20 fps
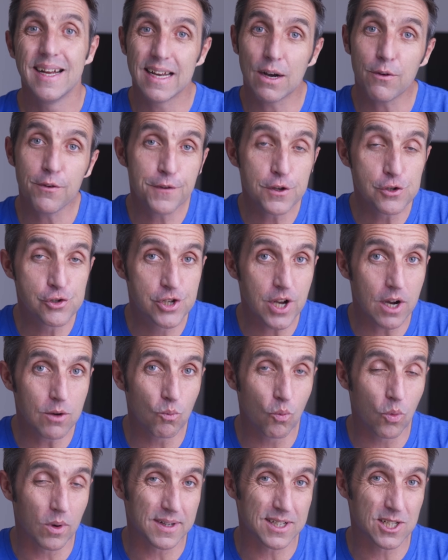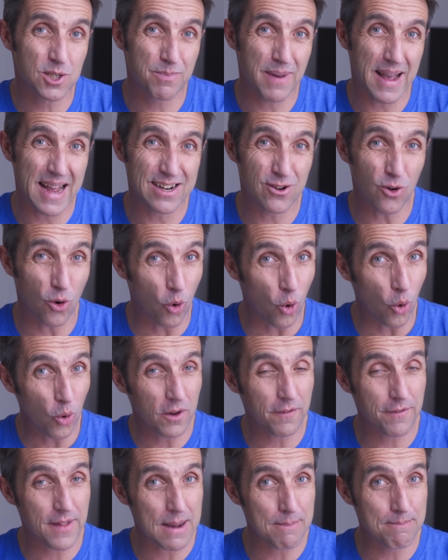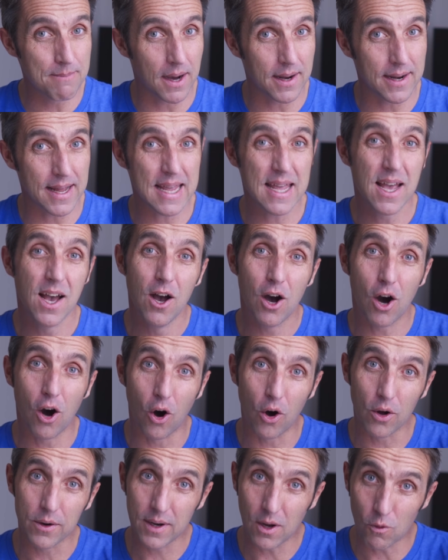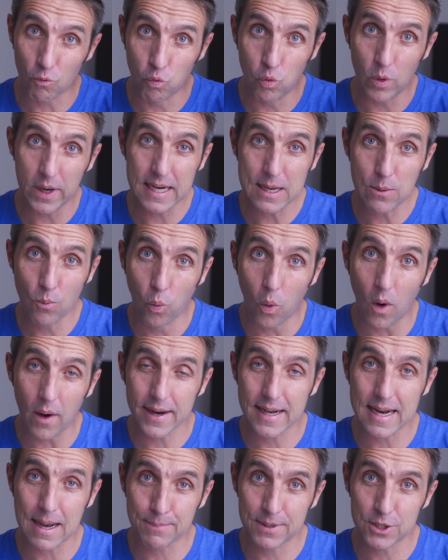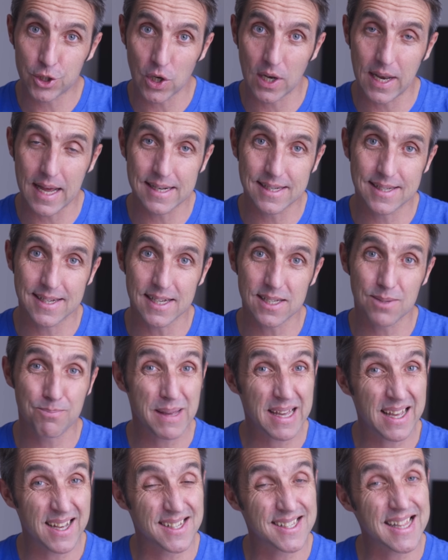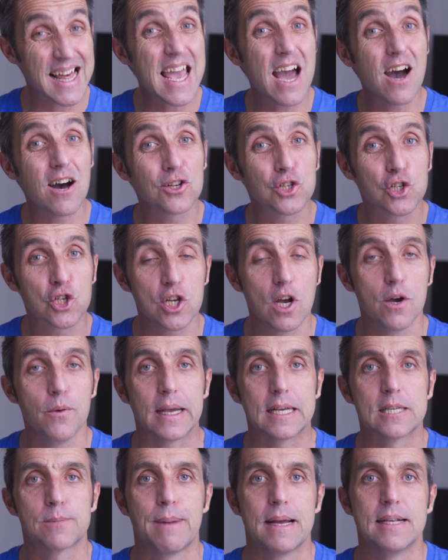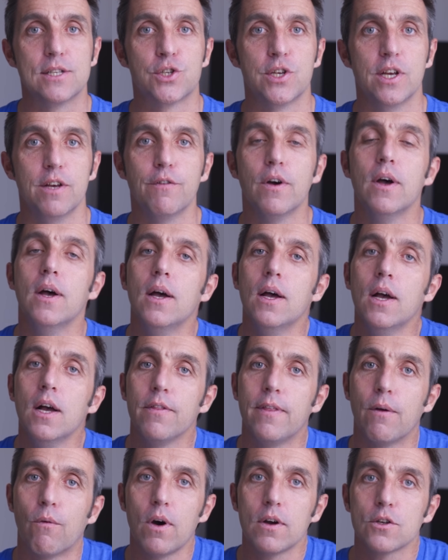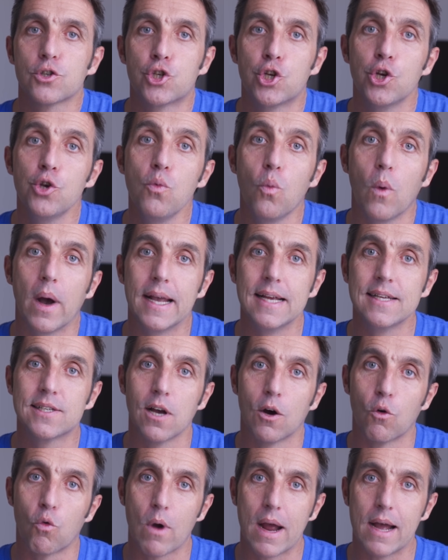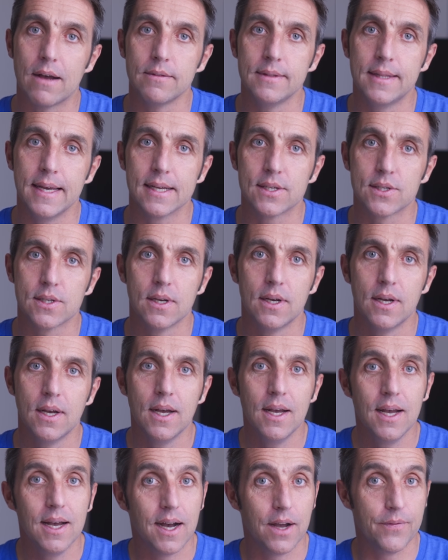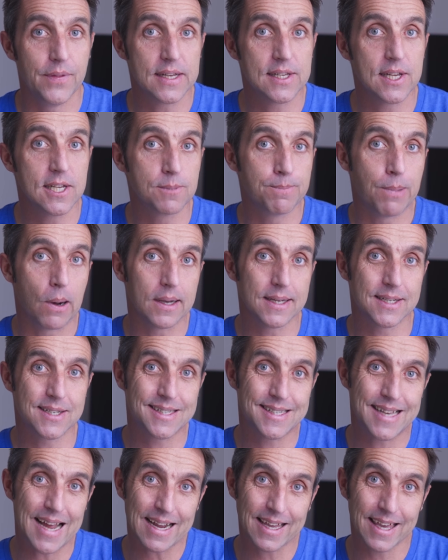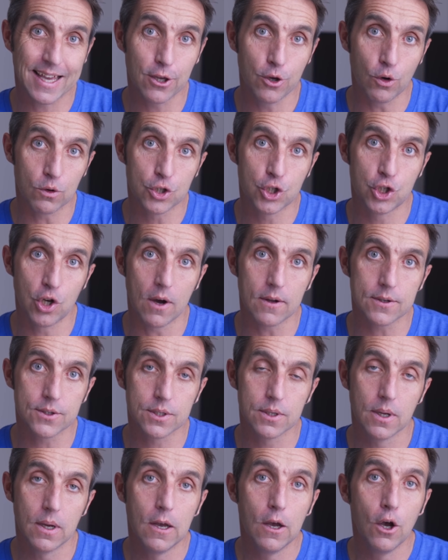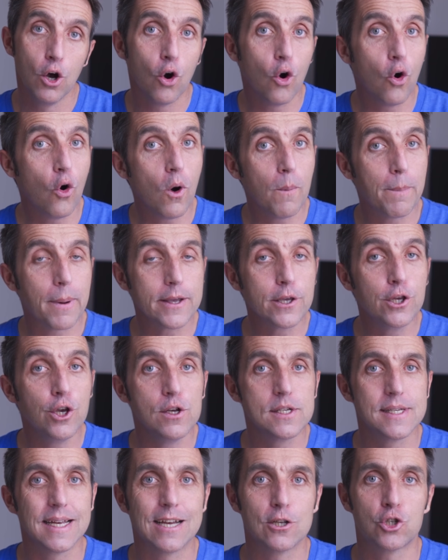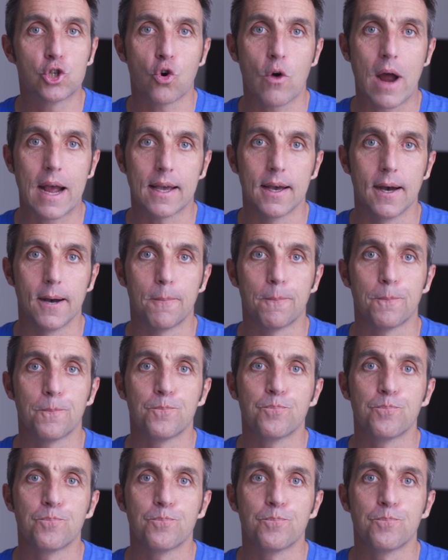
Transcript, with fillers: Now, if you don't want to spend all of that money on really wide aperture lenses because they are so expensive, there are two ways around this. And this is by stacking your shots or by using a tracker.